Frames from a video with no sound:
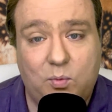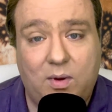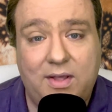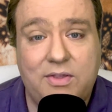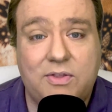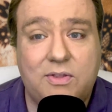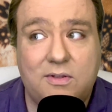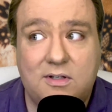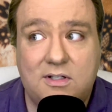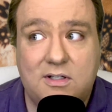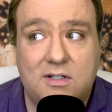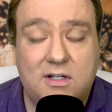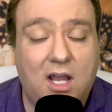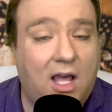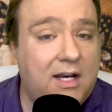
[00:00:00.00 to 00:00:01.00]
was
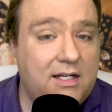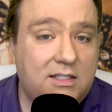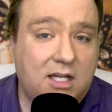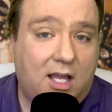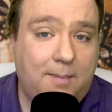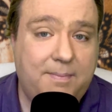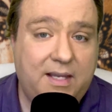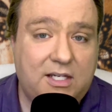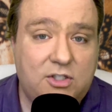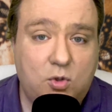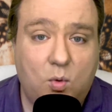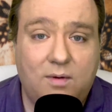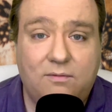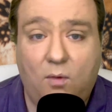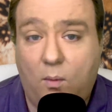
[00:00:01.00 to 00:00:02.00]
not a topic
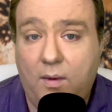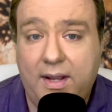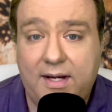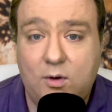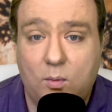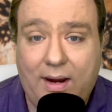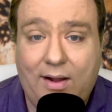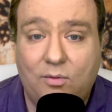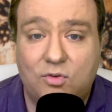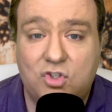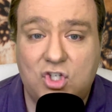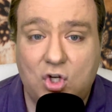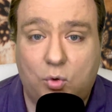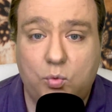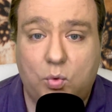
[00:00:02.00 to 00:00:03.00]
to avoid around
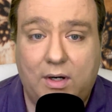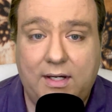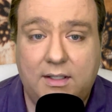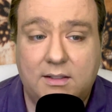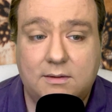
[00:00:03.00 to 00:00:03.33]
children.